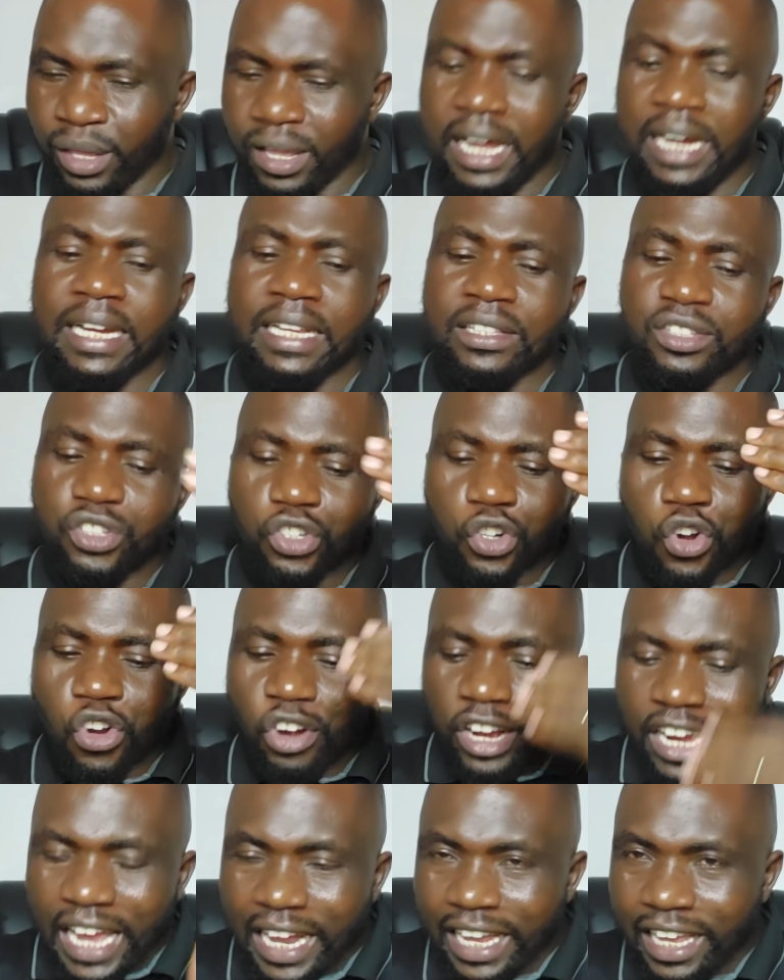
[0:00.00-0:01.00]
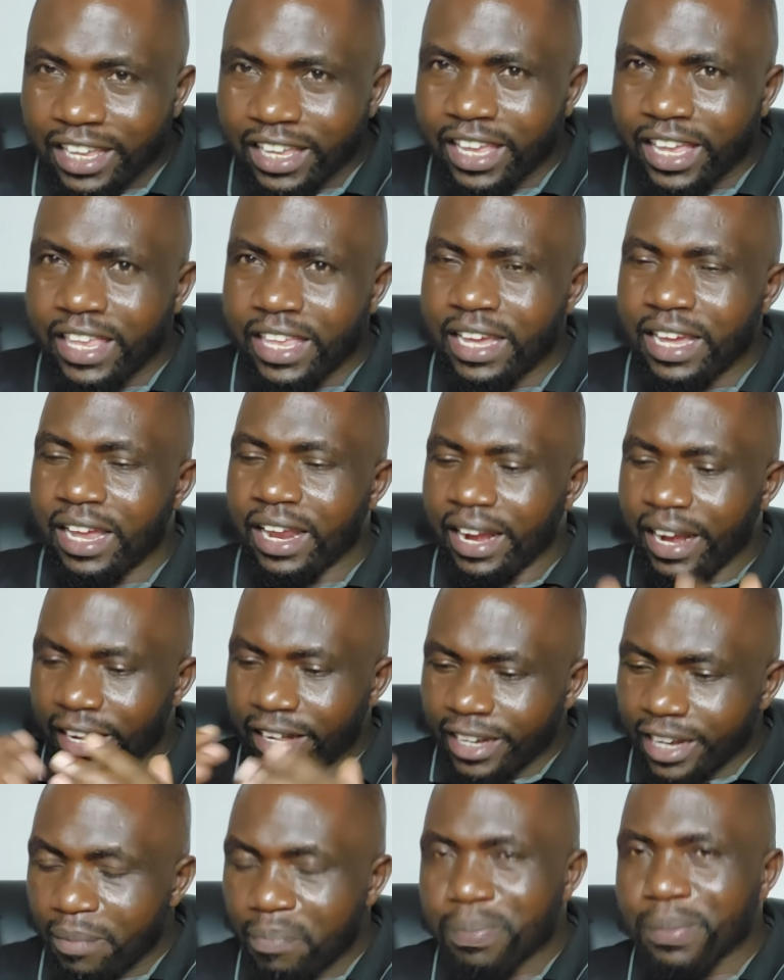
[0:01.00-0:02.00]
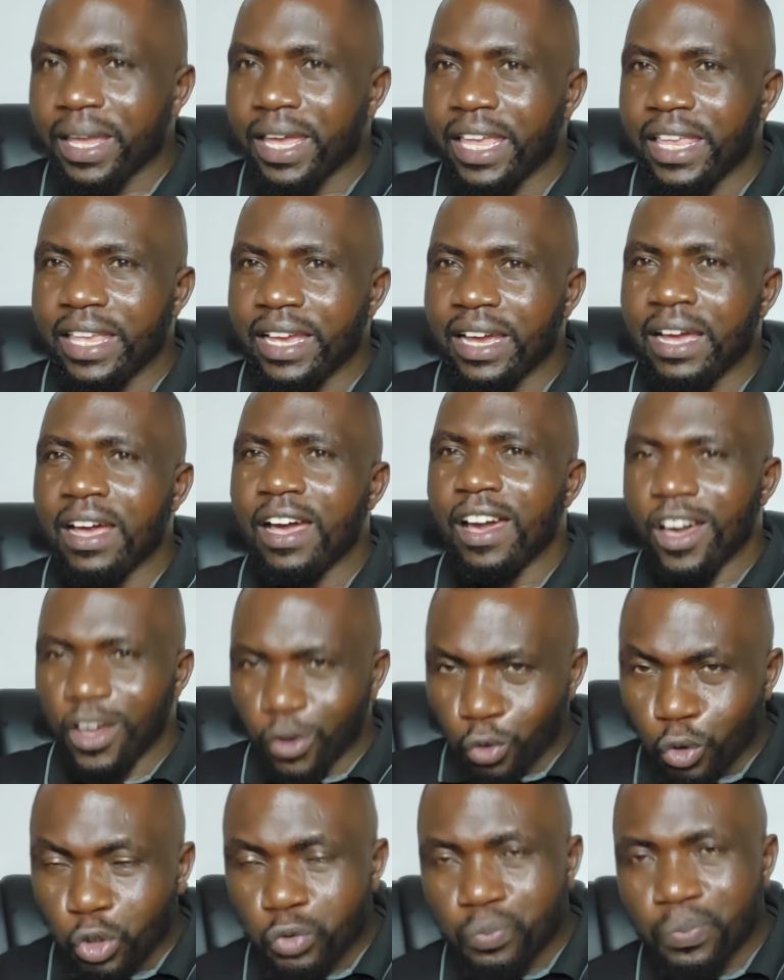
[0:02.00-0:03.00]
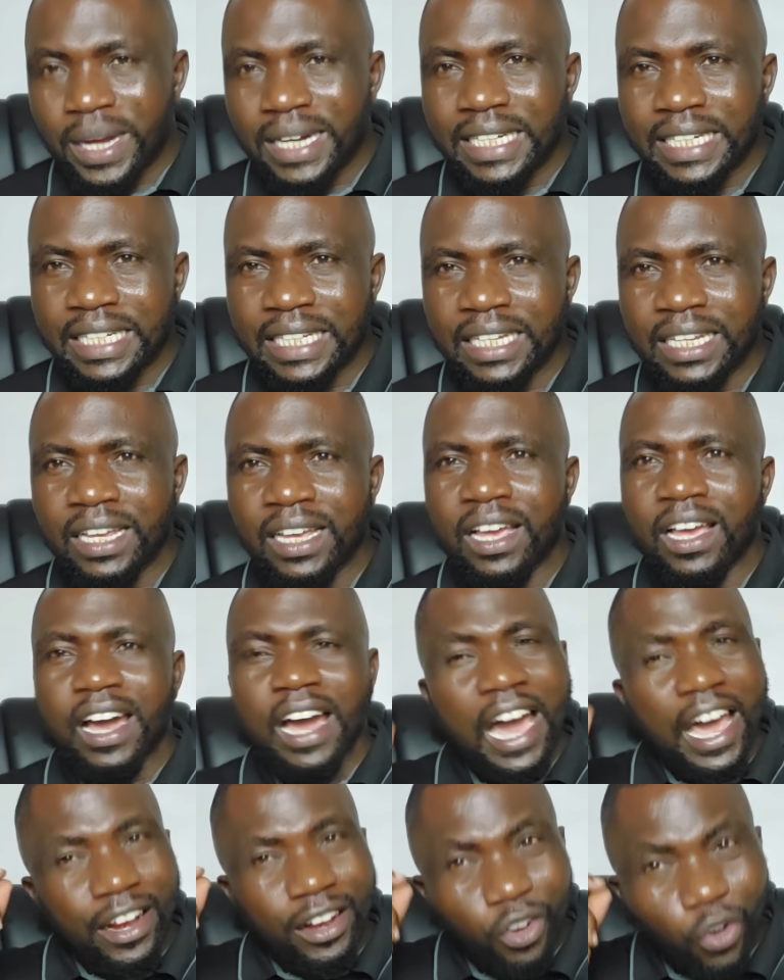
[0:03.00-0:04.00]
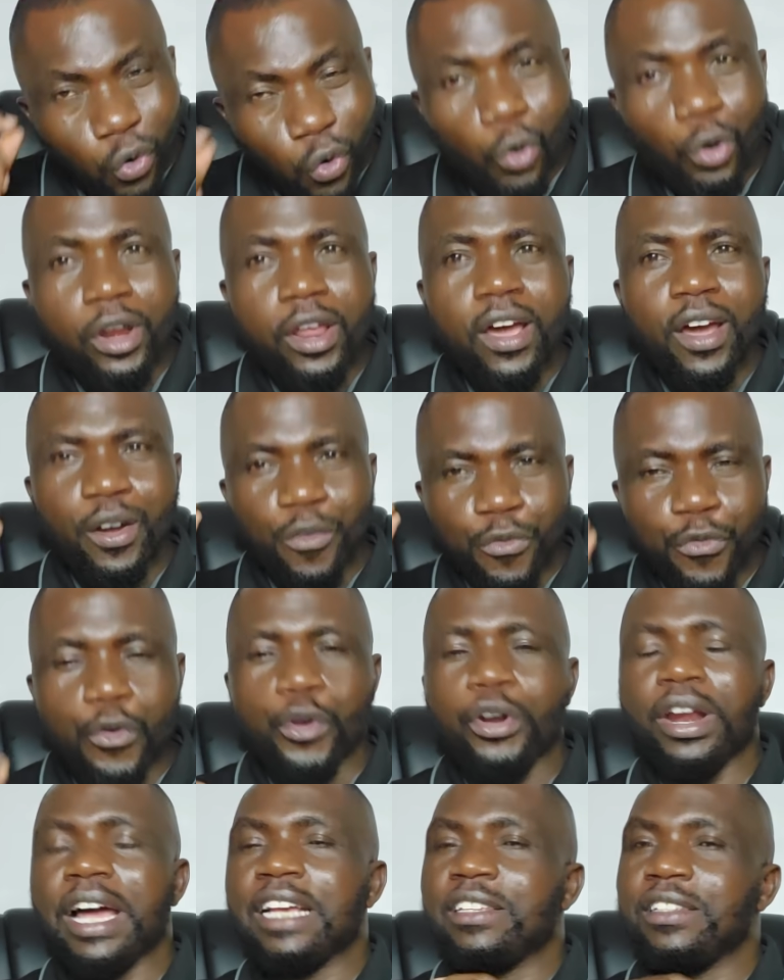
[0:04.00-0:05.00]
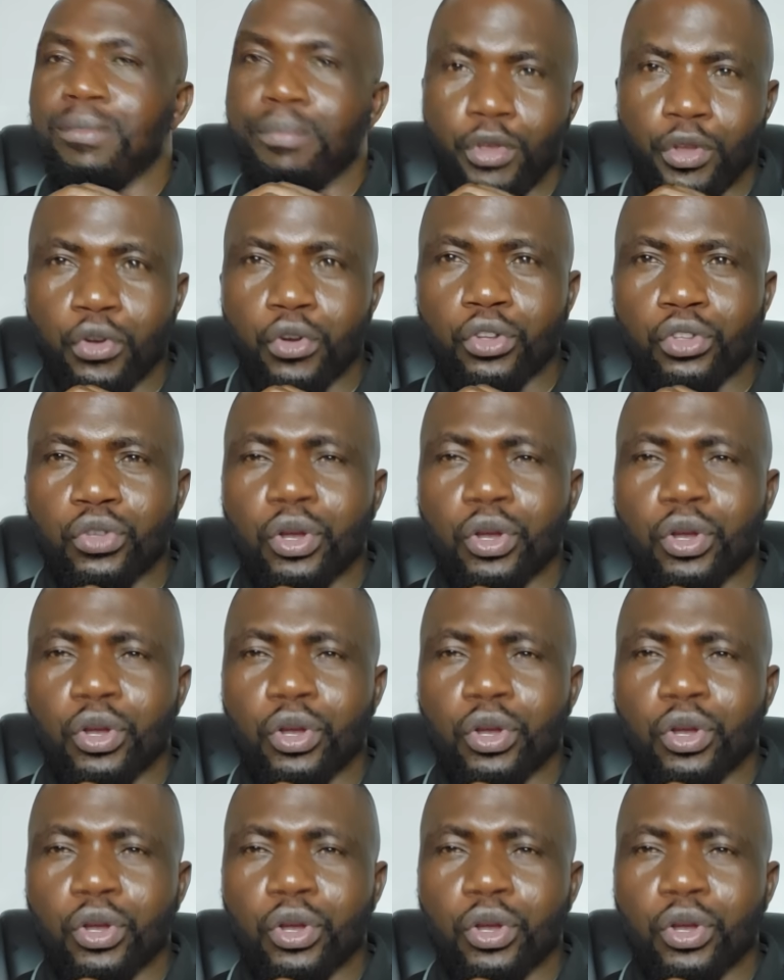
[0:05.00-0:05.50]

And a strong NAC Kenya, DAP Kenya, Roots Party are good for Azimio.